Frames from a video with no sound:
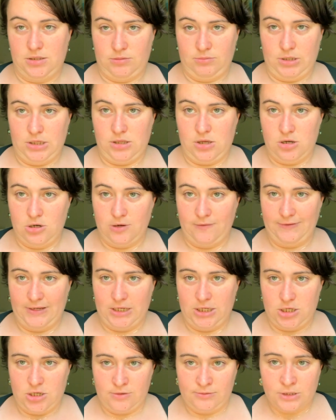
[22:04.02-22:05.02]
gonna be a longer
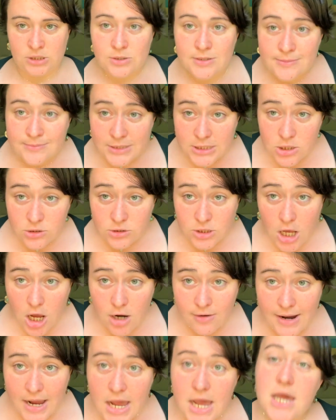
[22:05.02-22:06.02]
video. So I'm so
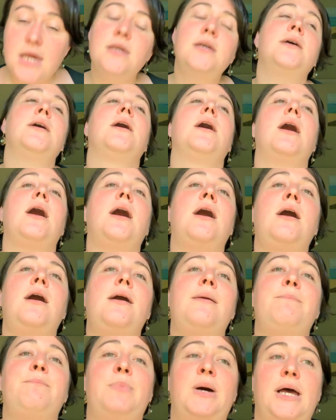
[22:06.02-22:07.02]
sorry.
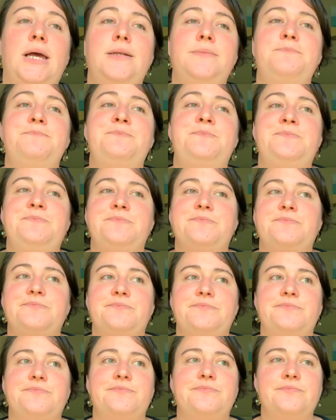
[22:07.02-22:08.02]
But
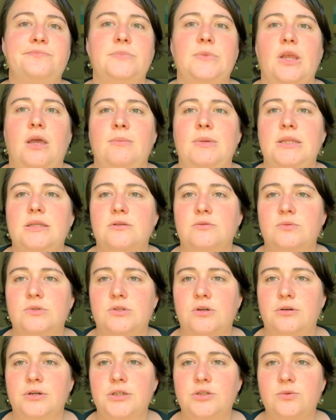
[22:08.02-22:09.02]
I mean, this one's
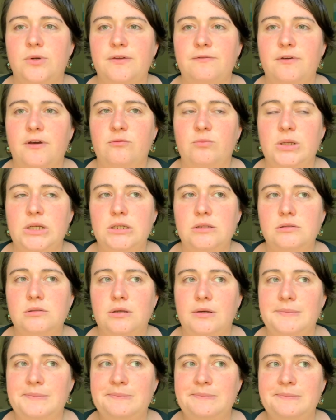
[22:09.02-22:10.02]
already 25 minutes,
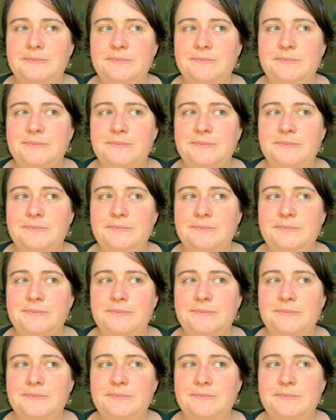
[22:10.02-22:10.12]
so